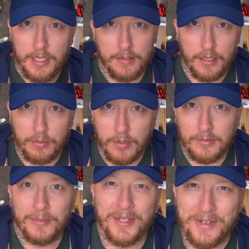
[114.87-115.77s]
this one,
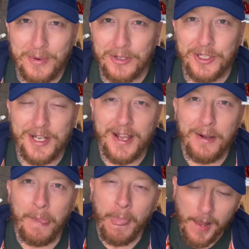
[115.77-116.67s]
which you're watching now.
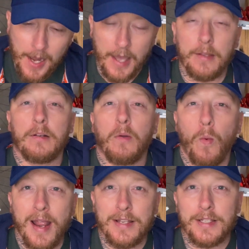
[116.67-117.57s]
And on a
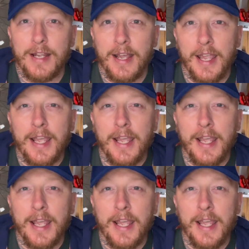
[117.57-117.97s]
Wednesday,